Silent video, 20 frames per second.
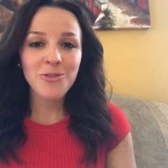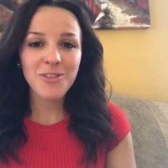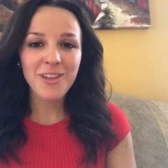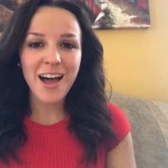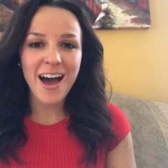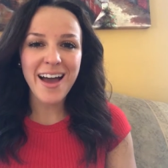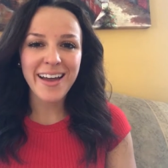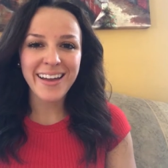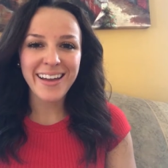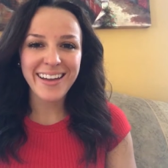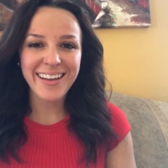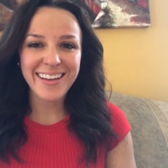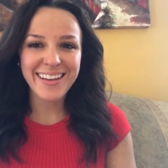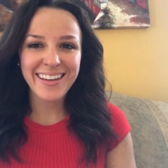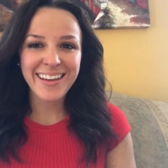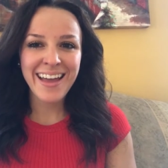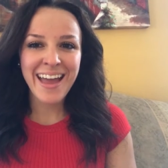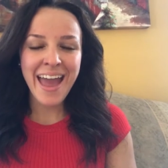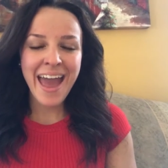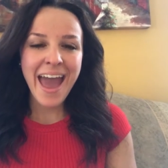
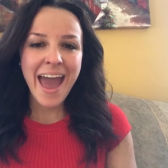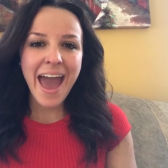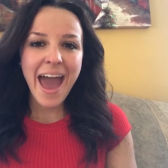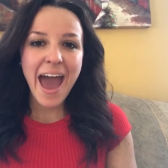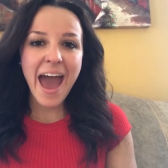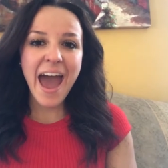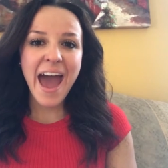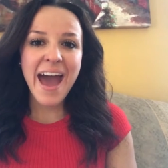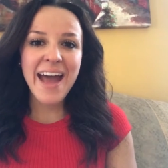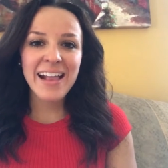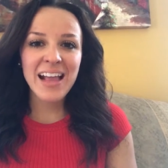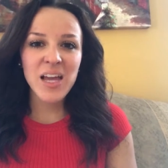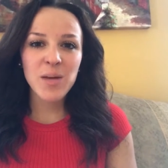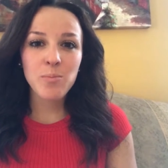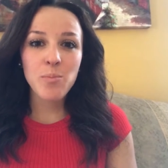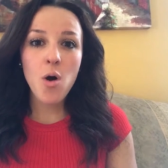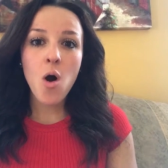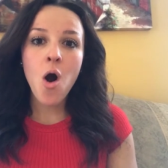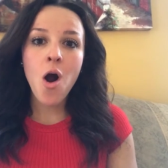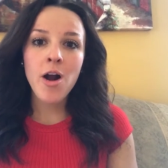flying at a
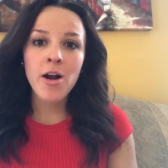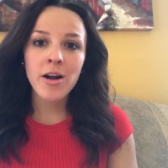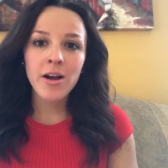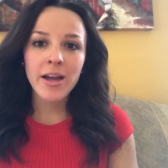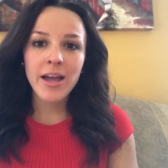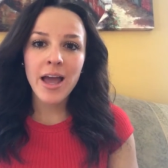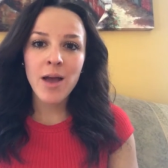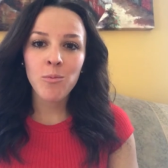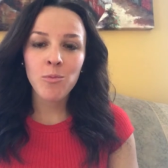park